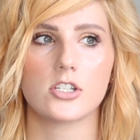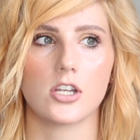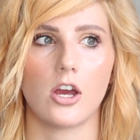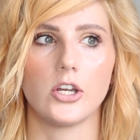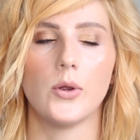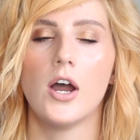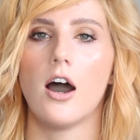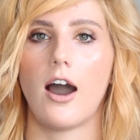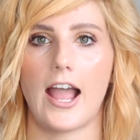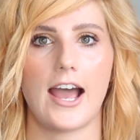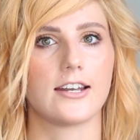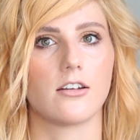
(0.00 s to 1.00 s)
So
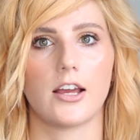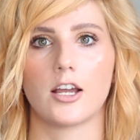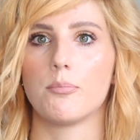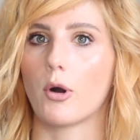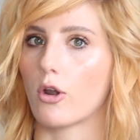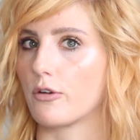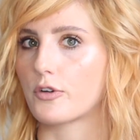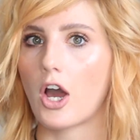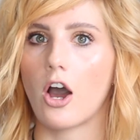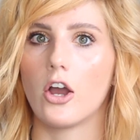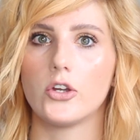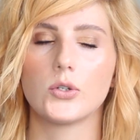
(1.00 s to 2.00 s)
I had like a bottle of
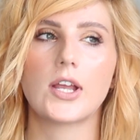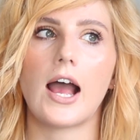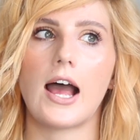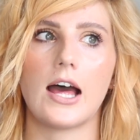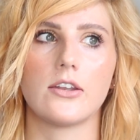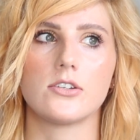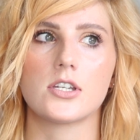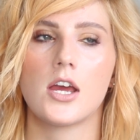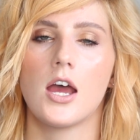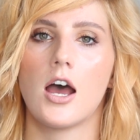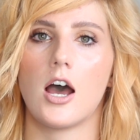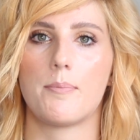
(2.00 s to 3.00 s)
Coke and
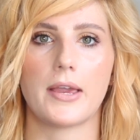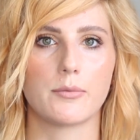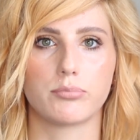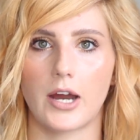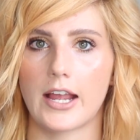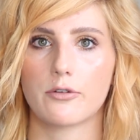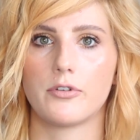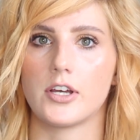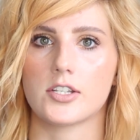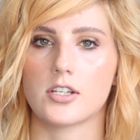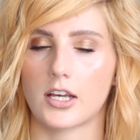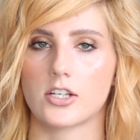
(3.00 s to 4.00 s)
a big
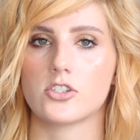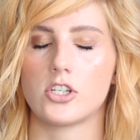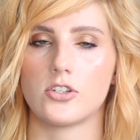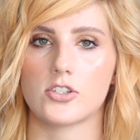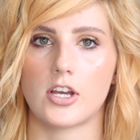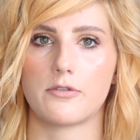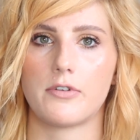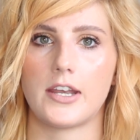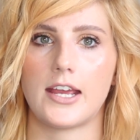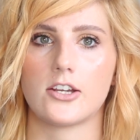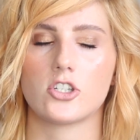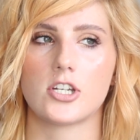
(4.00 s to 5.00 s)
breakfast, like, as soon as I'd
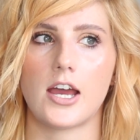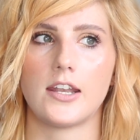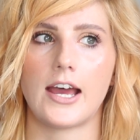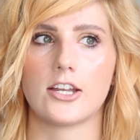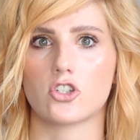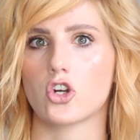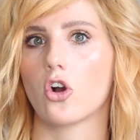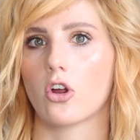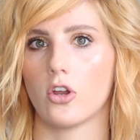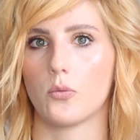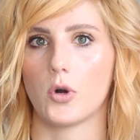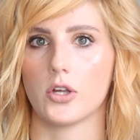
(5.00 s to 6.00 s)
finished, and had
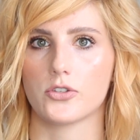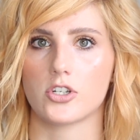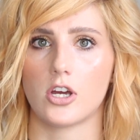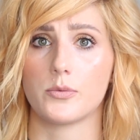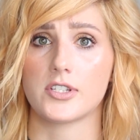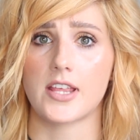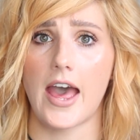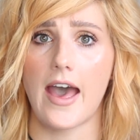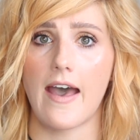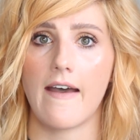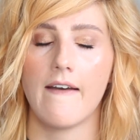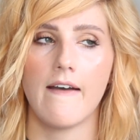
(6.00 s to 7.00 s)
chocolate whilst I was
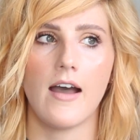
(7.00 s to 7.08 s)
there,